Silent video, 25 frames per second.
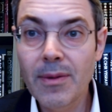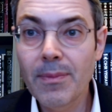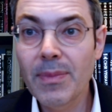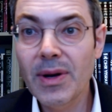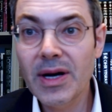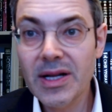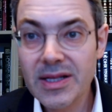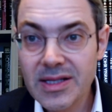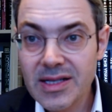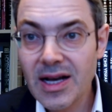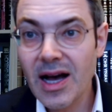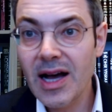
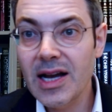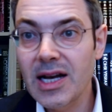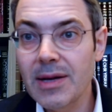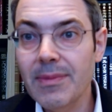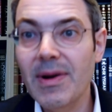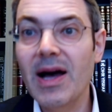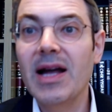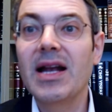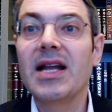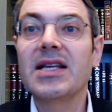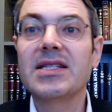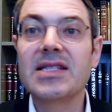but a tiny
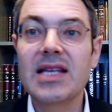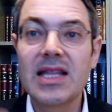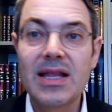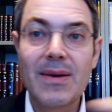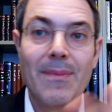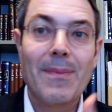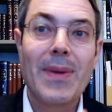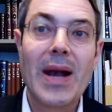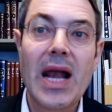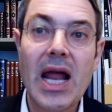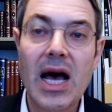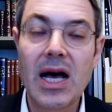amount, let's say the
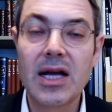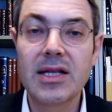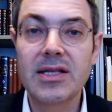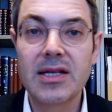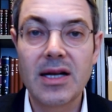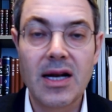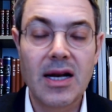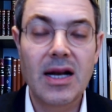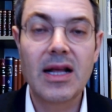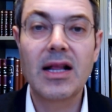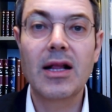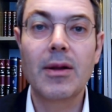blood
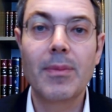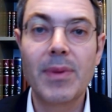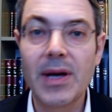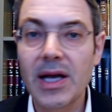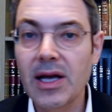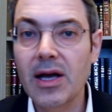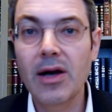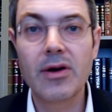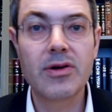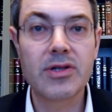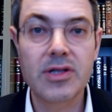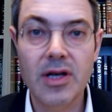and a little bit
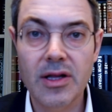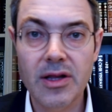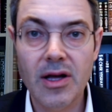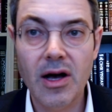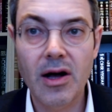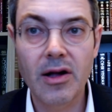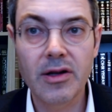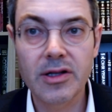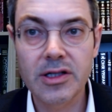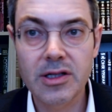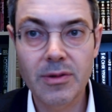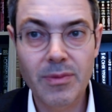goes on the
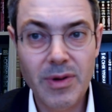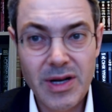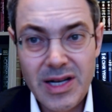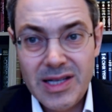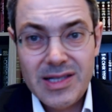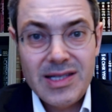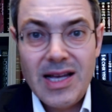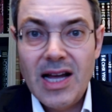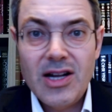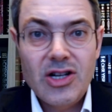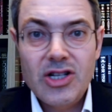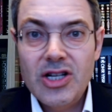altar. But
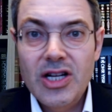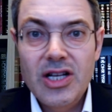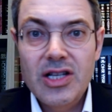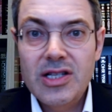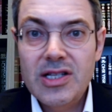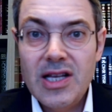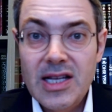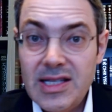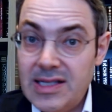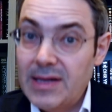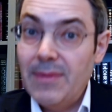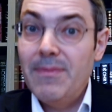essentially
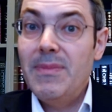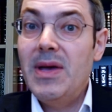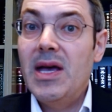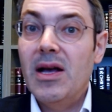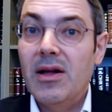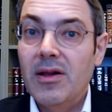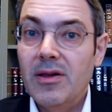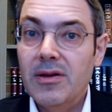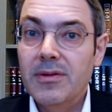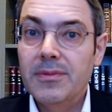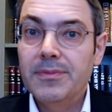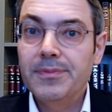it's a
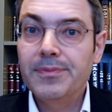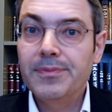meal.